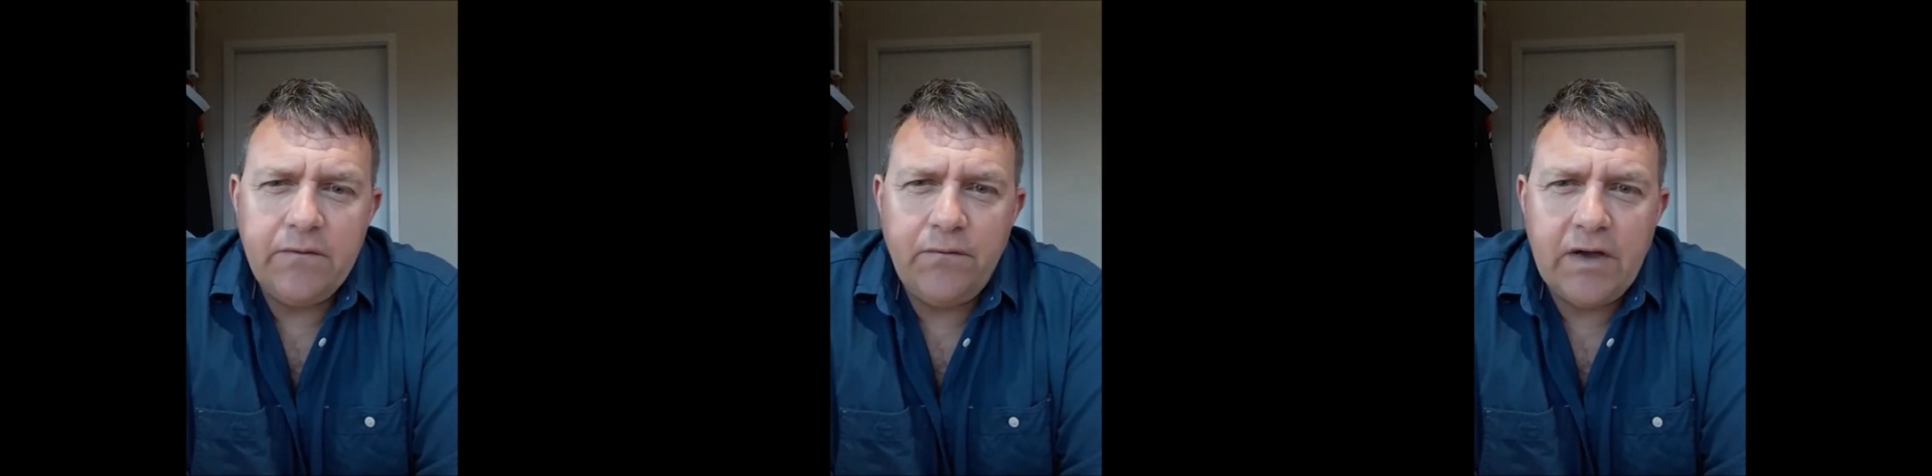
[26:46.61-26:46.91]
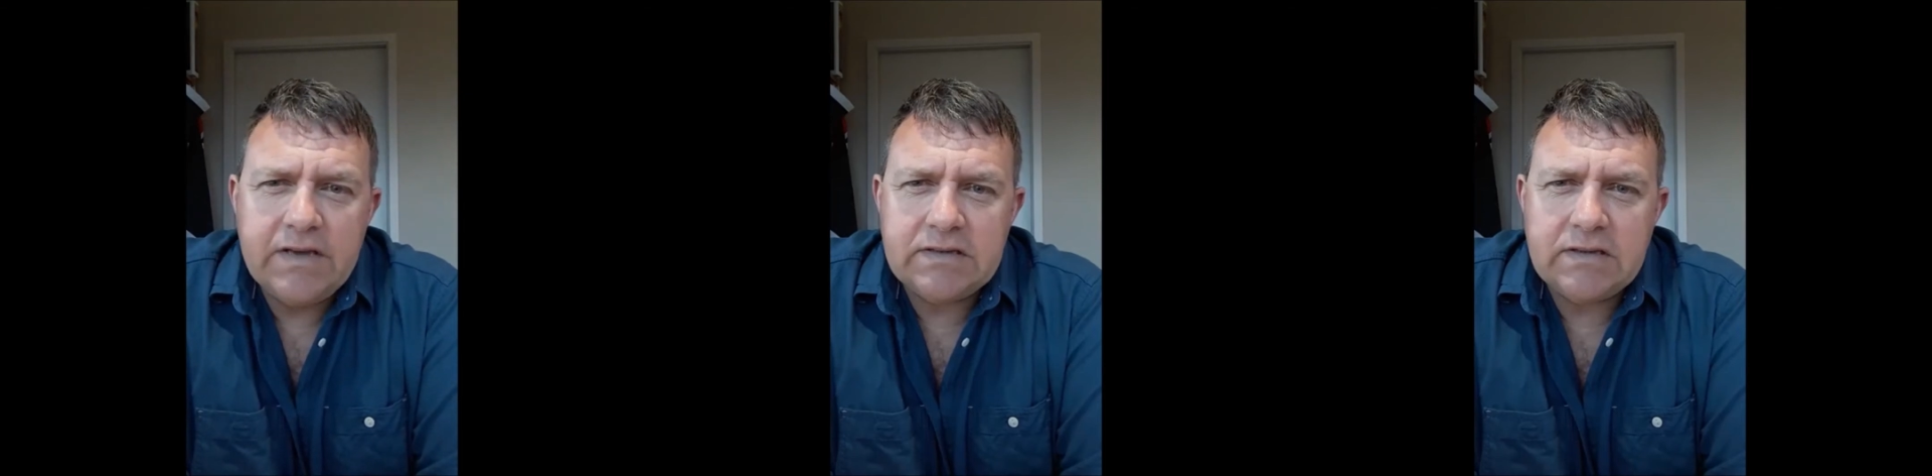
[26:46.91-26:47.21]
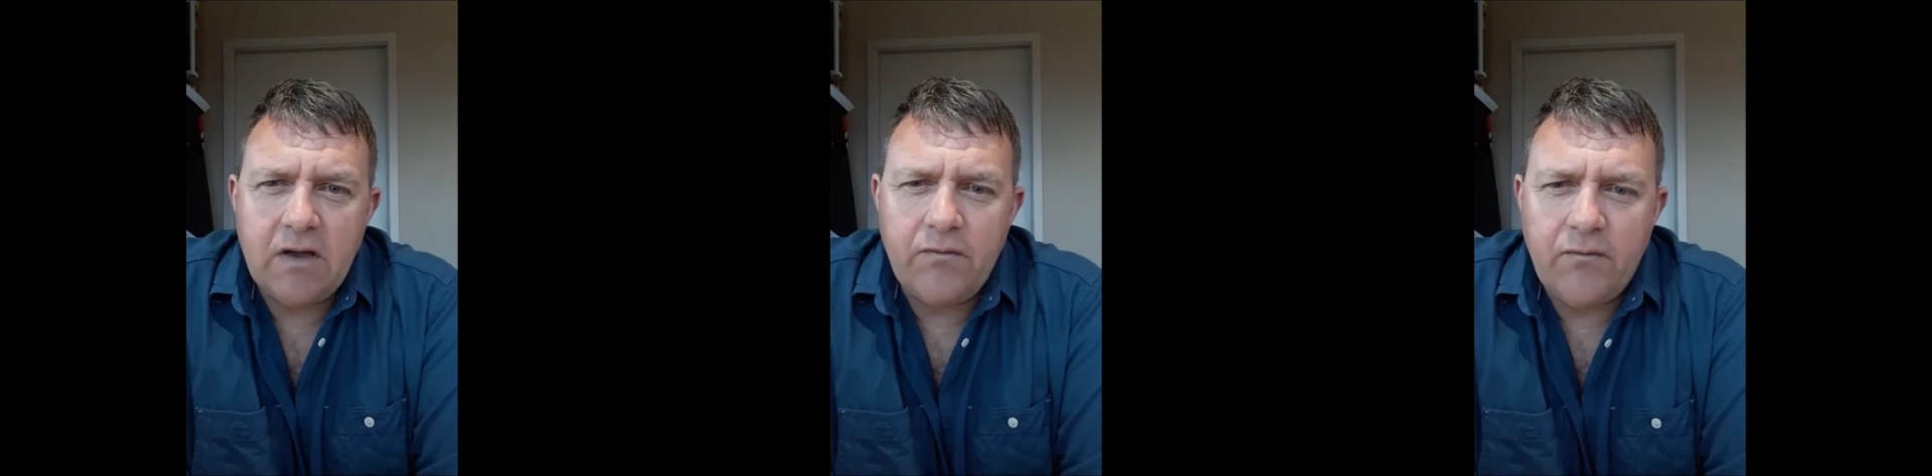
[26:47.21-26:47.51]

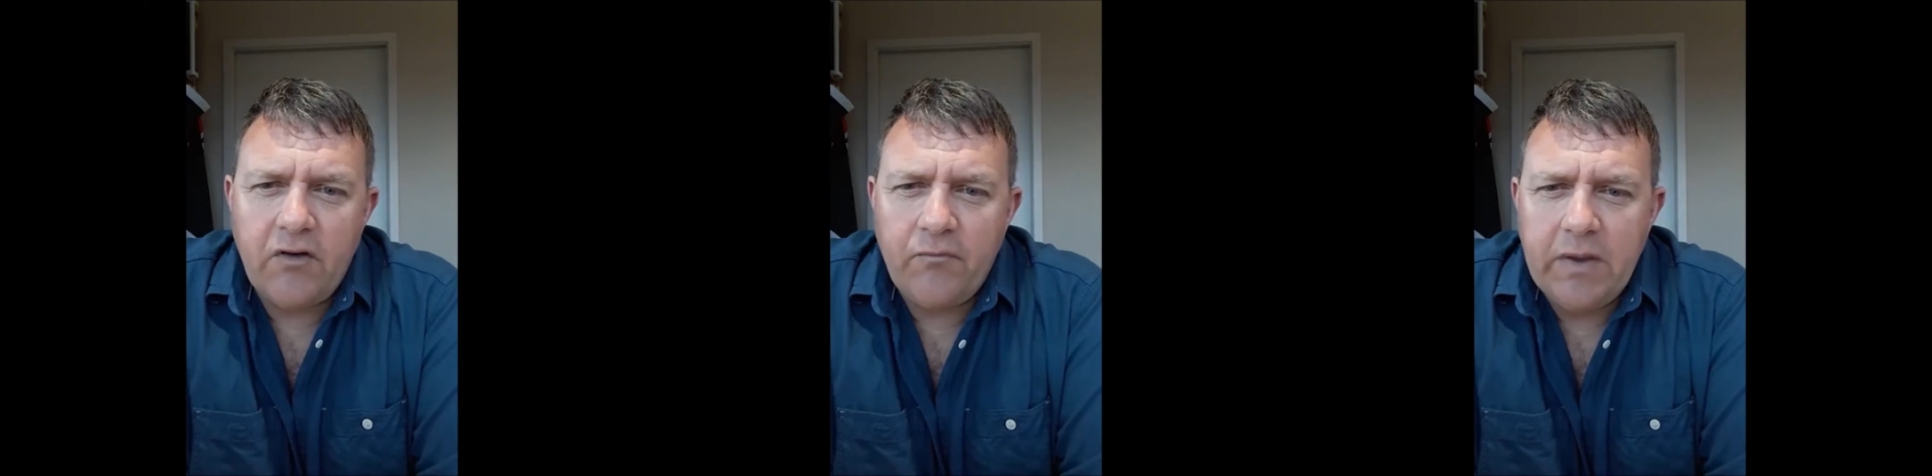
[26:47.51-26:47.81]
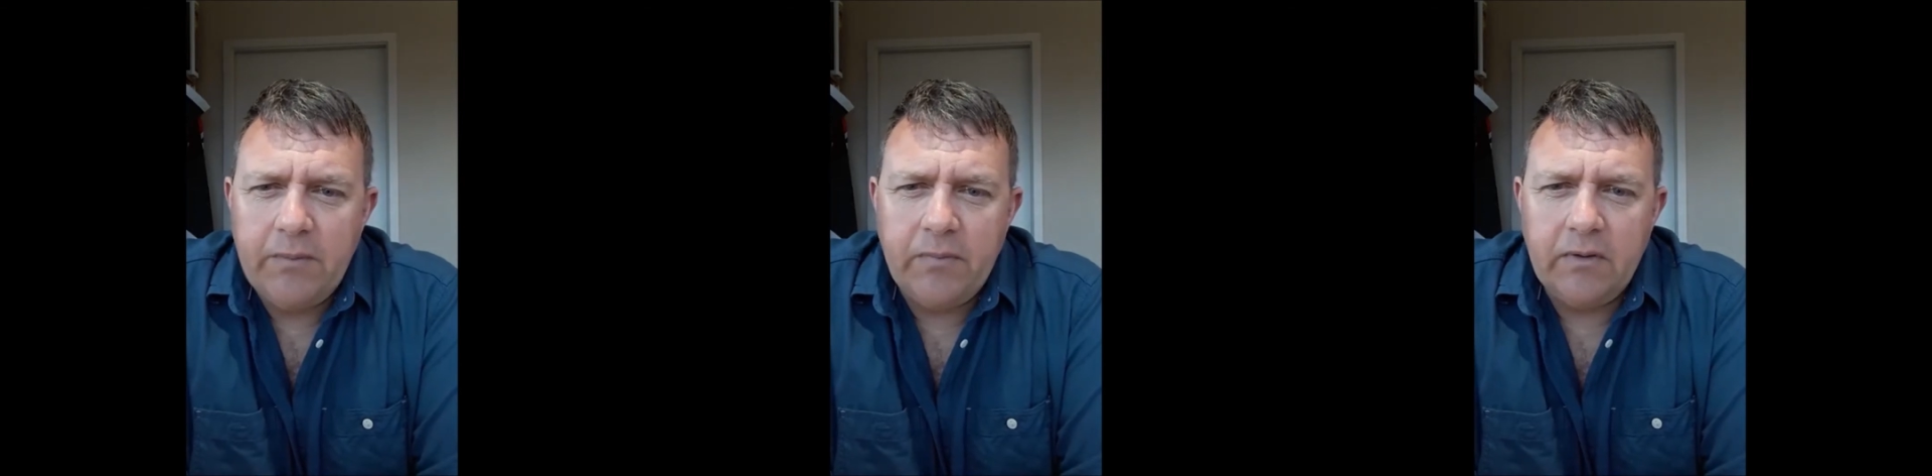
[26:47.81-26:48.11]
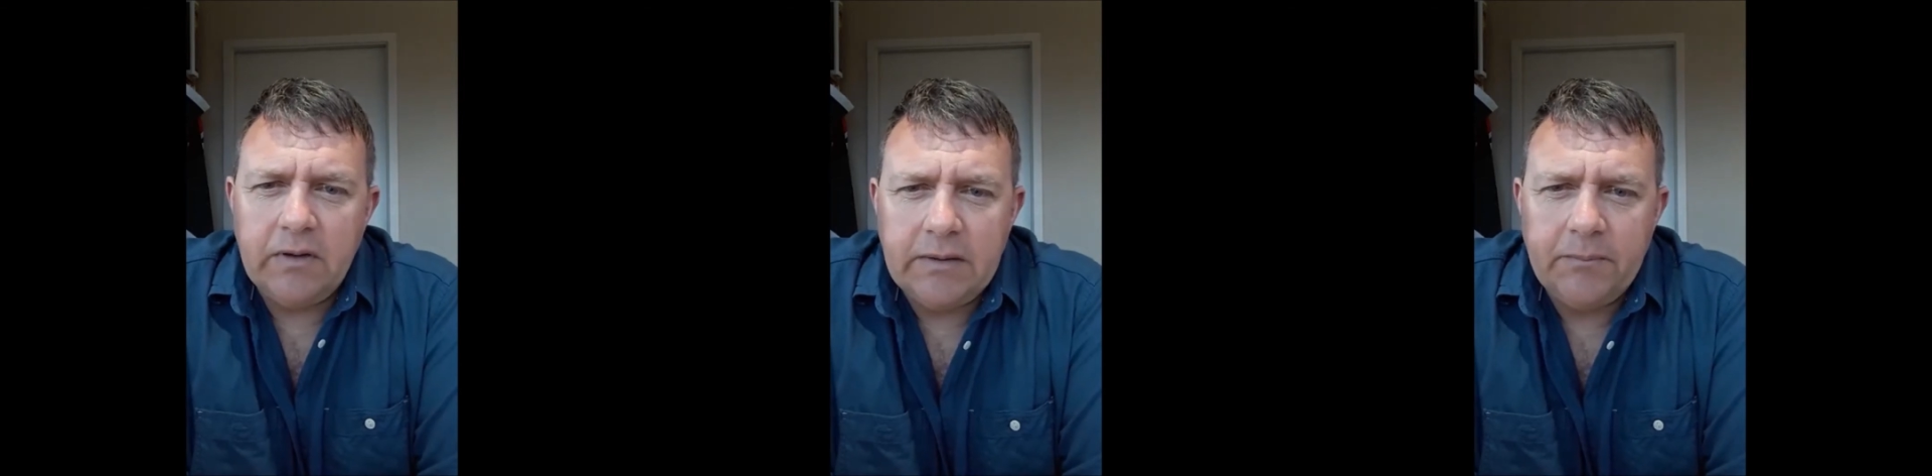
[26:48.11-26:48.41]
face of
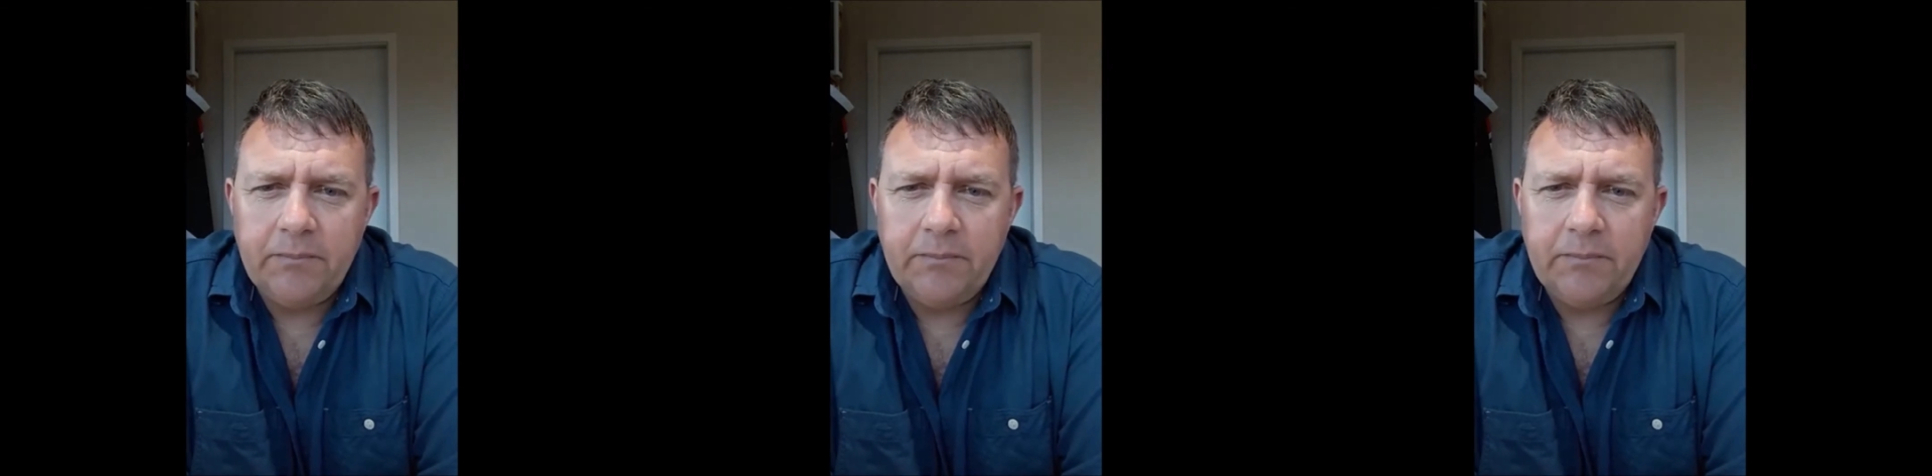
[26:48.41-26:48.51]
people,